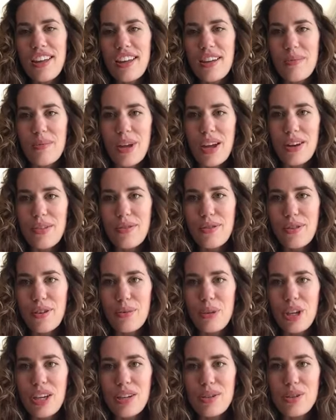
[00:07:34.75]

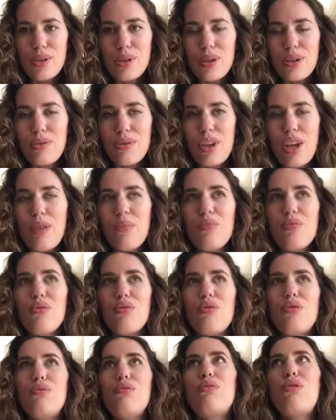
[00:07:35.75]
emetophobia sort of came
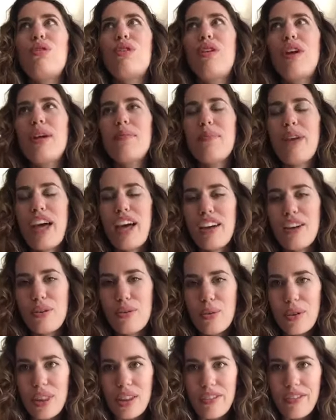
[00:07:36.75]
roaring back
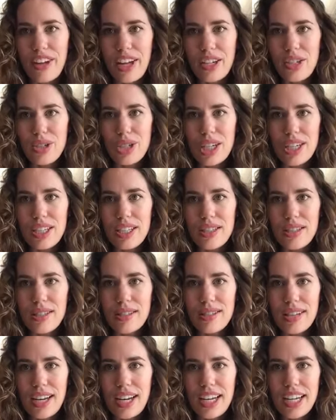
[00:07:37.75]
with a
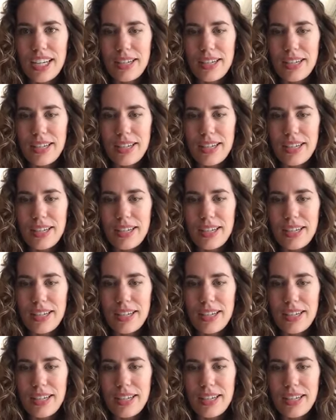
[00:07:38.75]
vengeance.